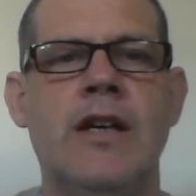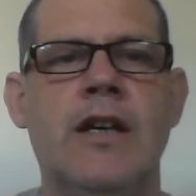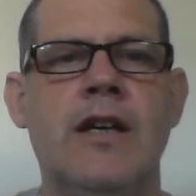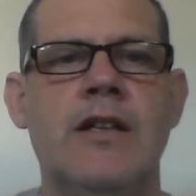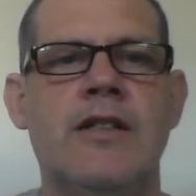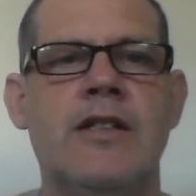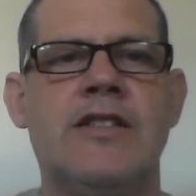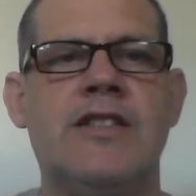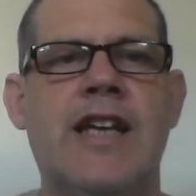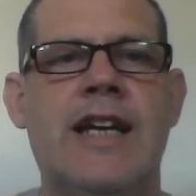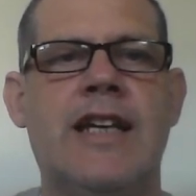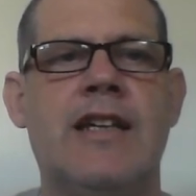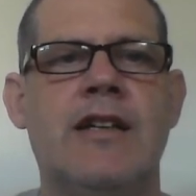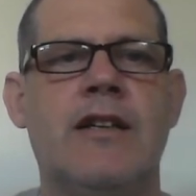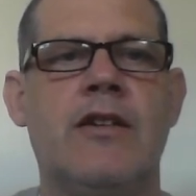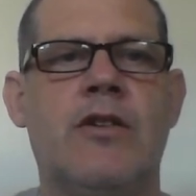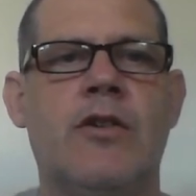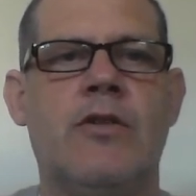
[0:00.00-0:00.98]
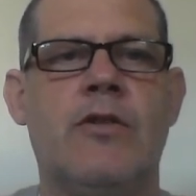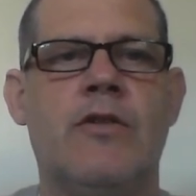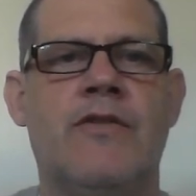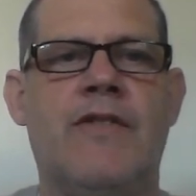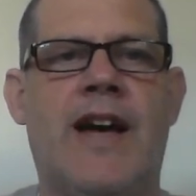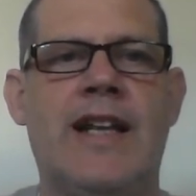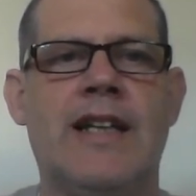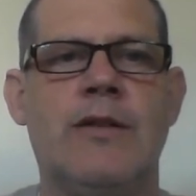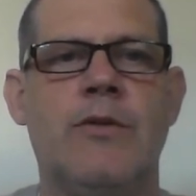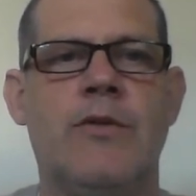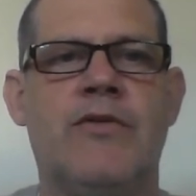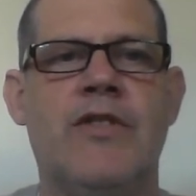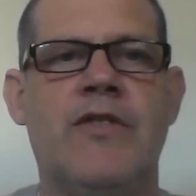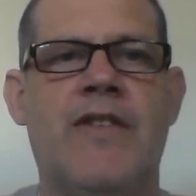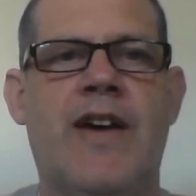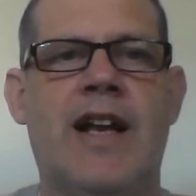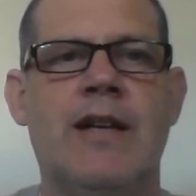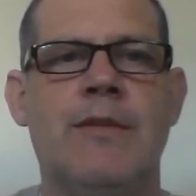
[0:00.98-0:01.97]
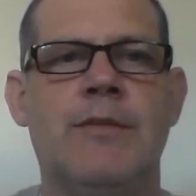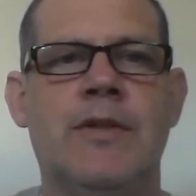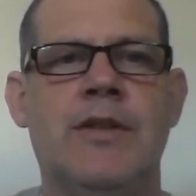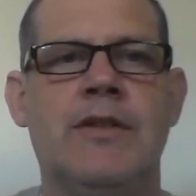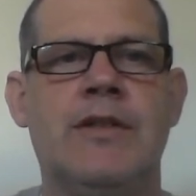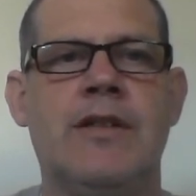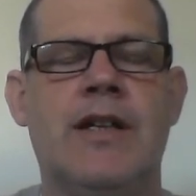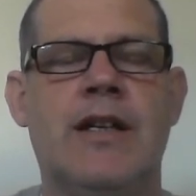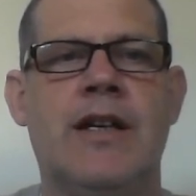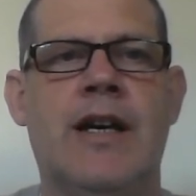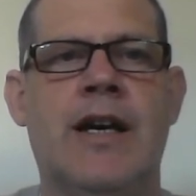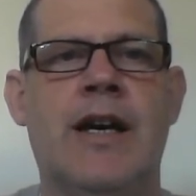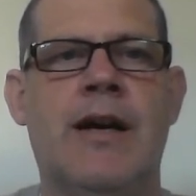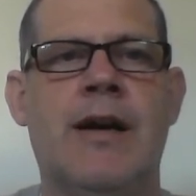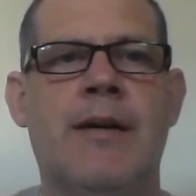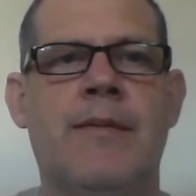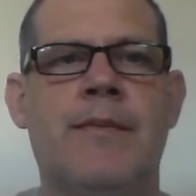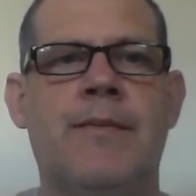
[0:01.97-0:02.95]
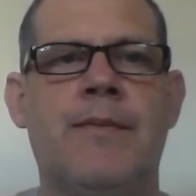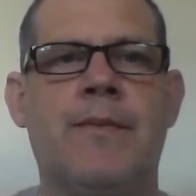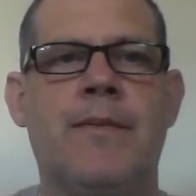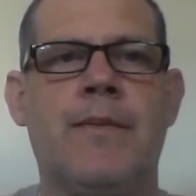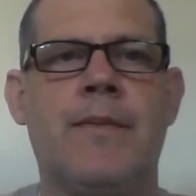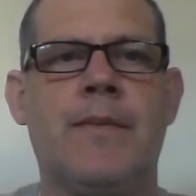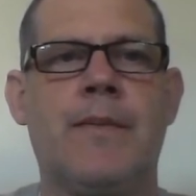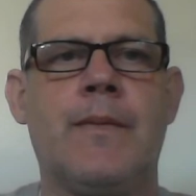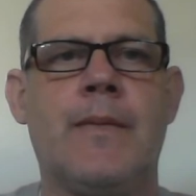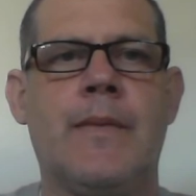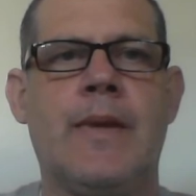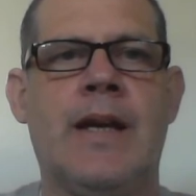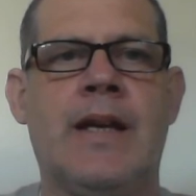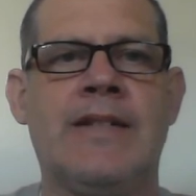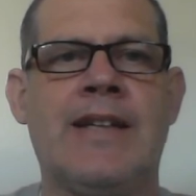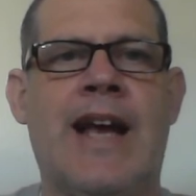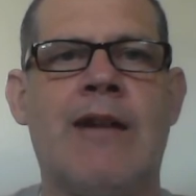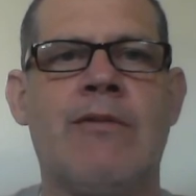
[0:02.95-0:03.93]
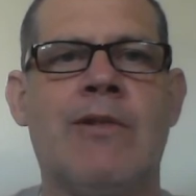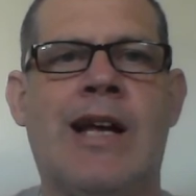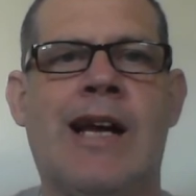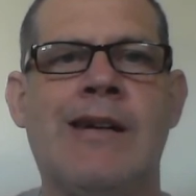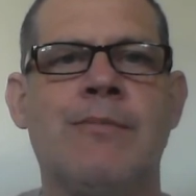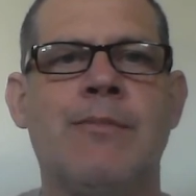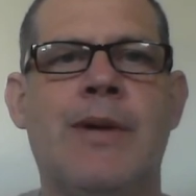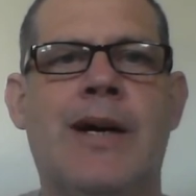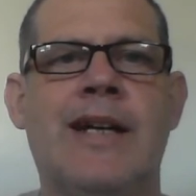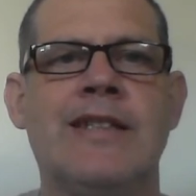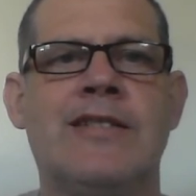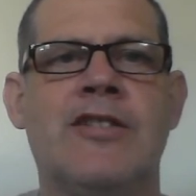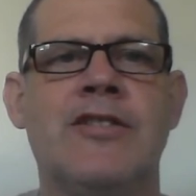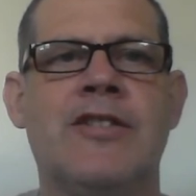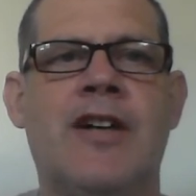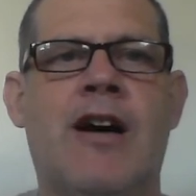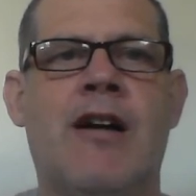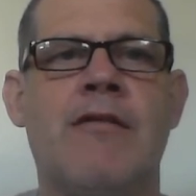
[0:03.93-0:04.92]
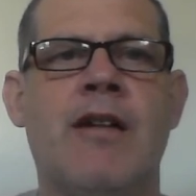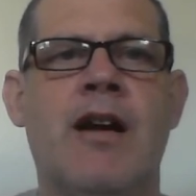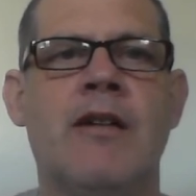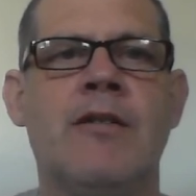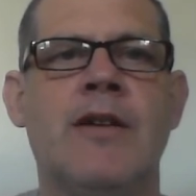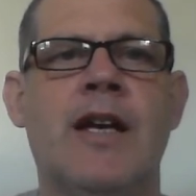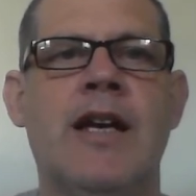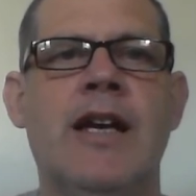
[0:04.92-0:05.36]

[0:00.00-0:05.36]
The second core value of development, as outlined by Todaro,